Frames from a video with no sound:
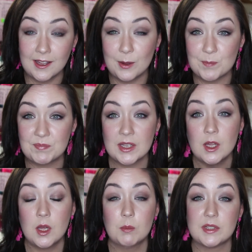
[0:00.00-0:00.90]

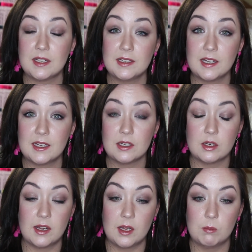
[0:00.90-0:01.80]
But then
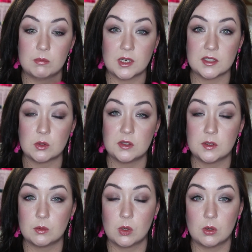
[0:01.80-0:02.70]
again, NARS
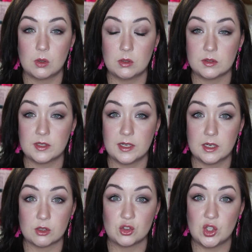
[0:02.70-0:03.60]
also call
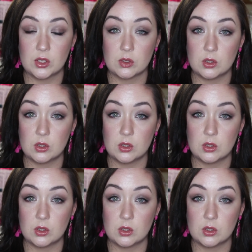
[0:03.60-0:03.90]
their sheer